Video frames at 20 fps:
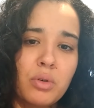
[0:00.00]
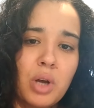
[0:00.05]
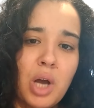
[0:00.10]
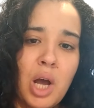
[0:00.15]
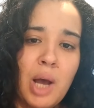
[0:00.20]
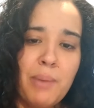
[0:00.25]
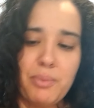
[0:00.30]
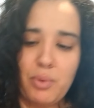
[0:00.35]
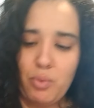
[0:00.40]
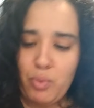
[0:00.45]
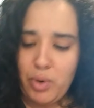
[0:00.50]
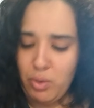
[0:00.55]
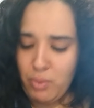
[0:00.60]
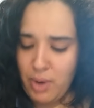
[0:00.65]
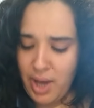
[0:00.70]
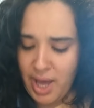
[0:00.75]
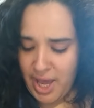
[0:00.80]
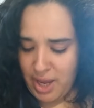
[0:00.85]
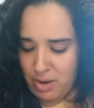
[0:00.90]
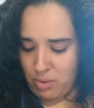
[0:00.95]
Oh, it went
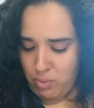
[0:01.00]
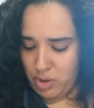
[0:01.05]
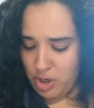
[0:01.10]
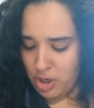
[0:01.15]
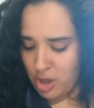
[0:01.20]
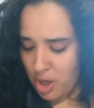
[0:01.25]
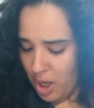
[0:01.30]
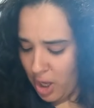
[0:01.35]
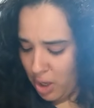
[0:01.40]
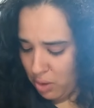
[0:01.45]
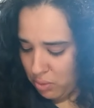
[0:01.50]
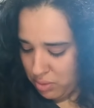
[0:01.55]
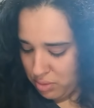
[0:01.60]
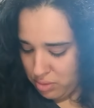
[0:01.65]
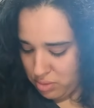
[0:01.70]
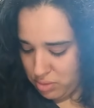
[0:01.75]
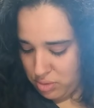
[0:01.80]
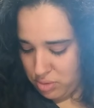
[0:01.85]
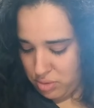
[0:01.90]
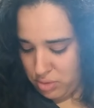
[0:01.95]
away. Where'd it go?
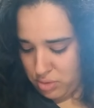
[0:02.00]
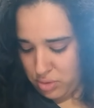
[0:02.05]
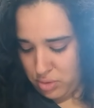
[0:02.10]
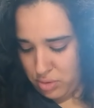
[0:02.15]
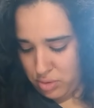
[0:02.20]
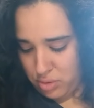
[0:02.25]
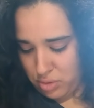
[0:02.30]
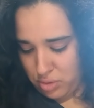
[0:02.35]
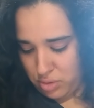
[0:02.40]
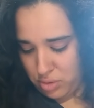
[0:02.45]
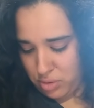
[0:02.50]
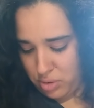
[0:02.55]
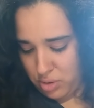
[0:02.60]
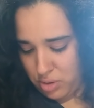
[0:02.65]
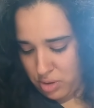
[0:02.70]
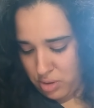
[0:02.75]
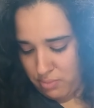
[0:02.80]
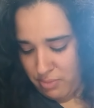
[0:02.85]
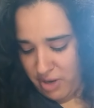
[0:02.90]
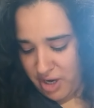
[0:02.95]

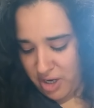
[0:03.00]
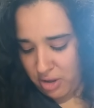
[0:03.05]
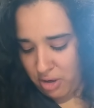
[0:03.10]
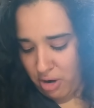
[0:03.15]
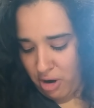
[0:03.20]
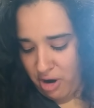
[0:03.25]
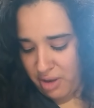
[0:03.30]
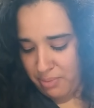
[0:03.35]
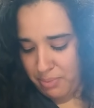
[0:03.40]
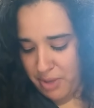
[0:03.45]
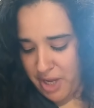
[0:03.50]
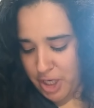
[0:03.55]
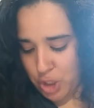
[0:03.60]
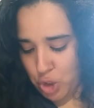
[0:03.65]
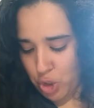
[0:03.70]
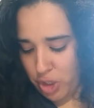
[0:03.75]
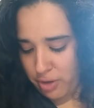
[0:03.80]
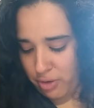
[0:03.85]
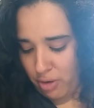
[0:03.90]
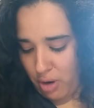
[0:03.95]
My guitar is playing
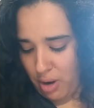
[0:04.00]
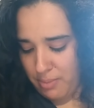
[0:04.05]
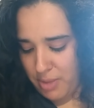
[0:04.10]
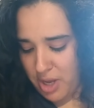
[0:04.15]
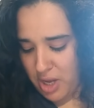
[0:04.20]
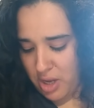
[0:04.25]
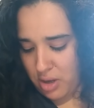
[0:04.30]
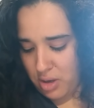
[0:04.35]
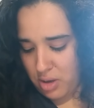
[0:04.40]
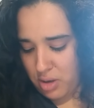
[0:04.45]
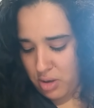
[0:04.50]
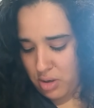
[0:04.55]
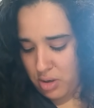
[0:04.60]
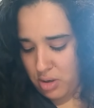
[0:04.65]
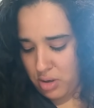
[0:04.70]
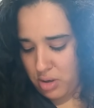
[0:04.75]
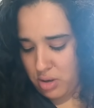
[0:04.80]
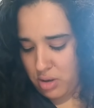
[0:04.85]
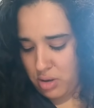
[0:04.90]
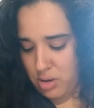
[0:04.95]
tricks on me,
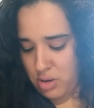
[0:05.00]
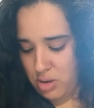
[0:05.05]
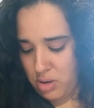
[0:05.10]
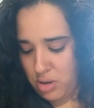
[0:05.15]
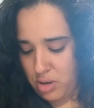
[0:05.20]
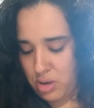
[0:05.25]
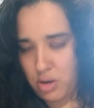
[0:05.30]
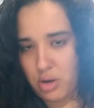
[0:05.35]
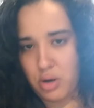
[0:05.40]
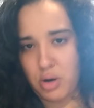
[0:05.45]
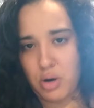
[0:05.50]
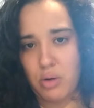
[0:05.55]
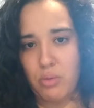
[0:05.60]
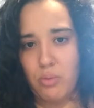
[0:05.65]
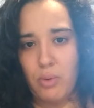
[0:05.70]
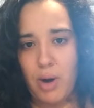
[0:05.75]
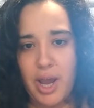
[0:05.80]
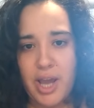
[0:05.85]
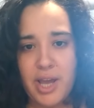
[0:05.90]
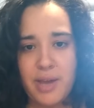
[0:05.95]

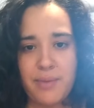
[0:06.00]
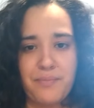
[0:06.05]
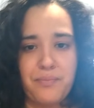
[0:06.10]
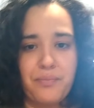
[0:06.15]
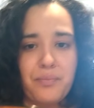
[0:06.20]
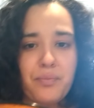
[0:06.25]
right?